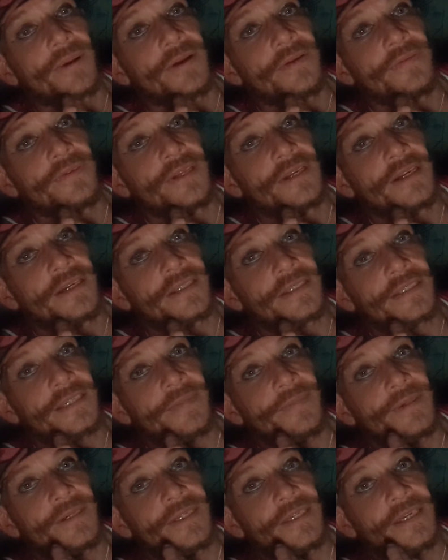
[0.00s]
over the last
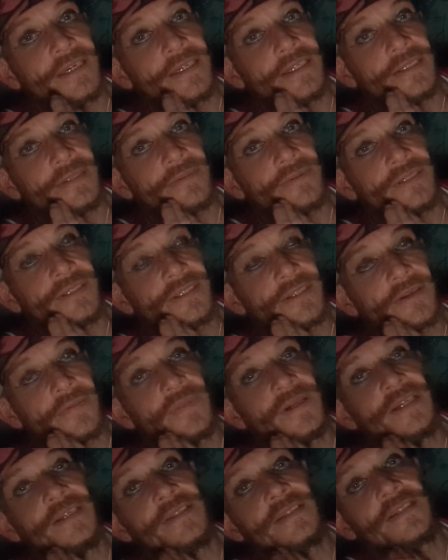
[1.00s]
couple of years with so
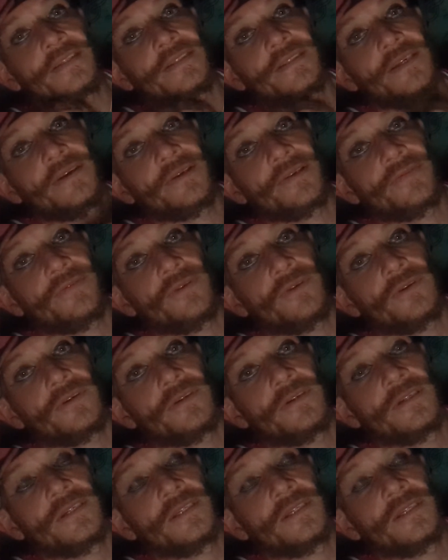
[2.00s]
many things going wrong.